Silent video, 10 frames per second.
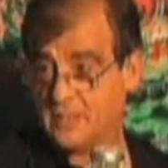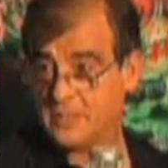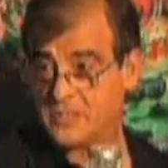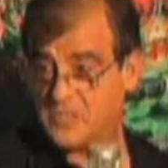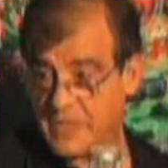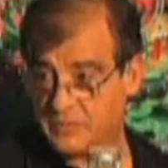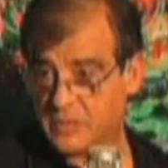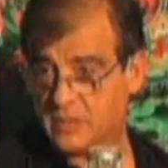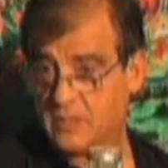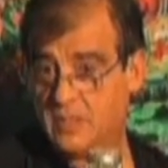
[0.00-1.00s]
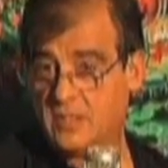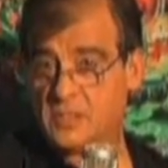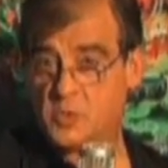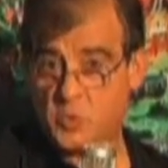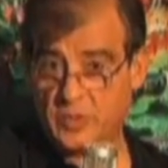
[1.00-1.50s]
7
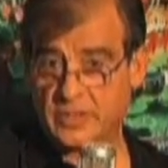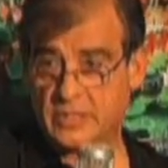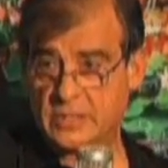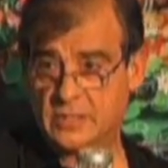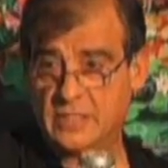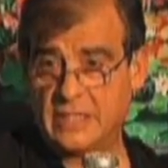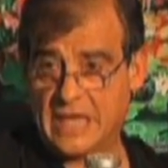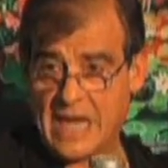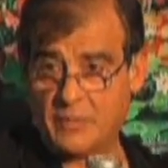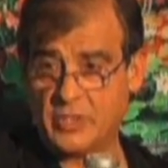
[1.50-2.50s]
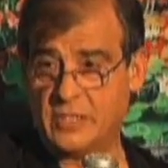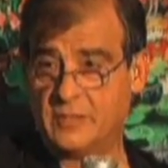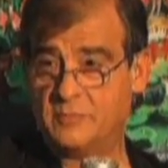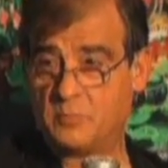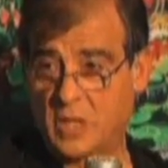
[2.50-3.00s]
trillion
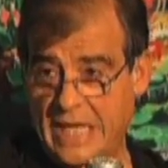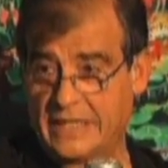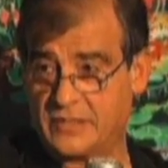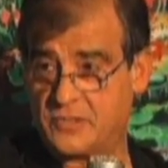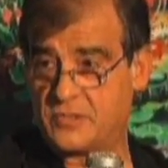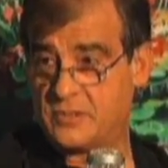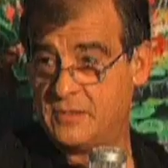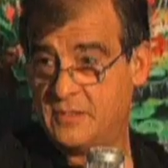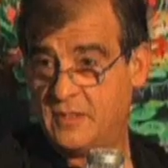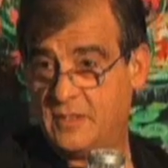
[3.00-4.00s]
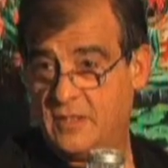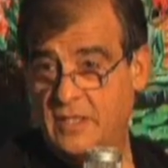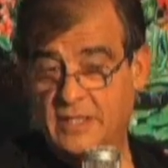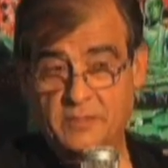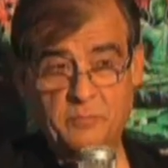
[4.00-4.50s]
inhabited planets.
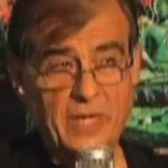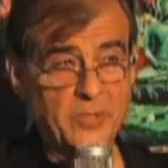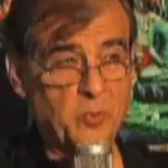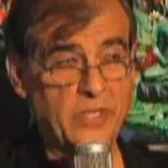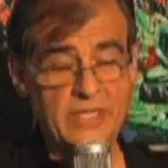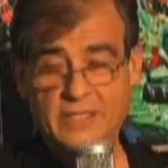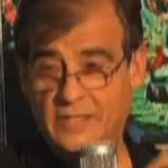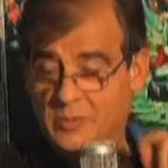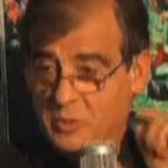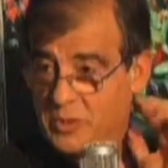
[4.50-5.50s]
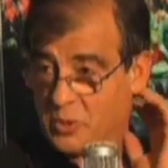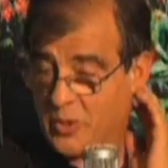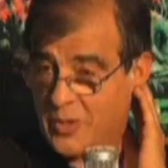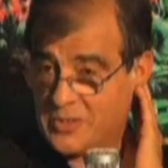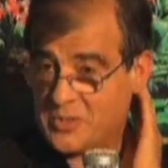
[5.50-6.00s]
And by the way, in
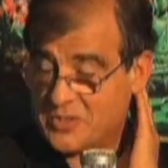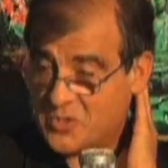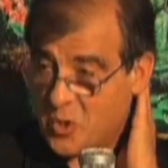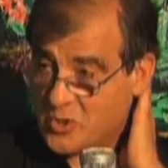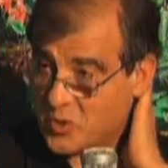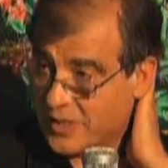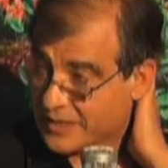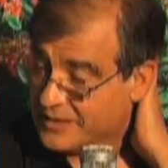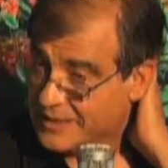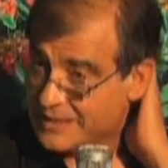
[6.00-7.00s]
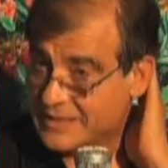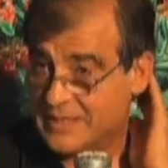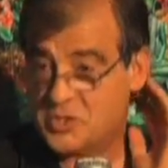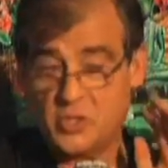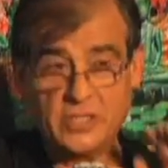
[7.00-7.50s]
regard to Star Trek and
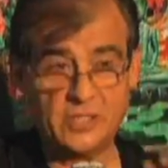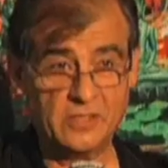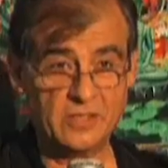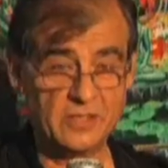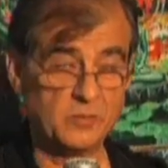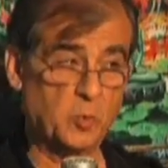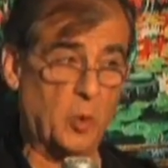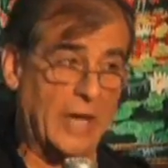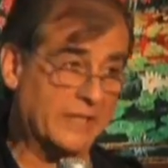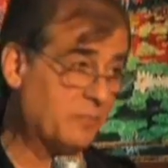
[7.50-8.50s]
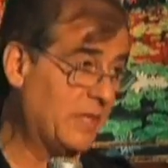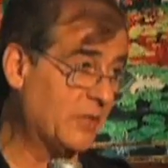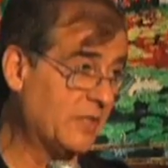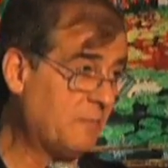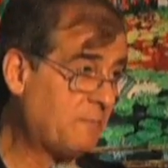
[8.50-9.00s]
Gene
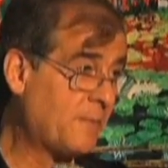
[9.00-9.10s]
Roddenberry,